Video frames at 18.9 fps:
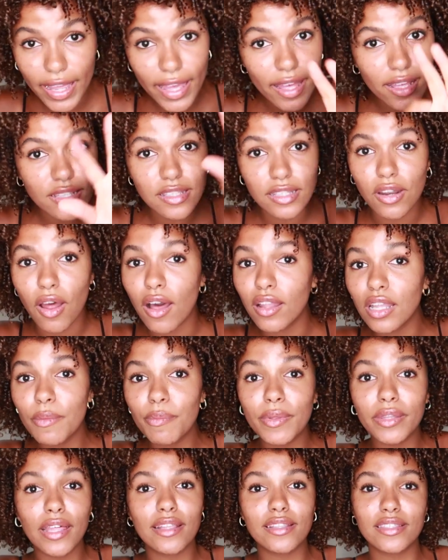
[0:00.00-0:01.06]
hands and all
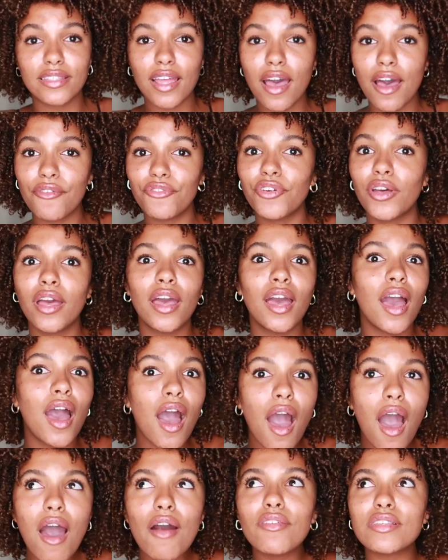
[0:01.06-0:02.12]
up in that stuff,
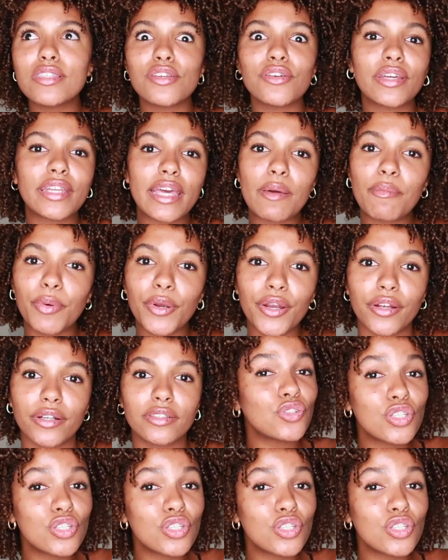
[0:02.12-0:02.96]
obviously you're gonna get burnt.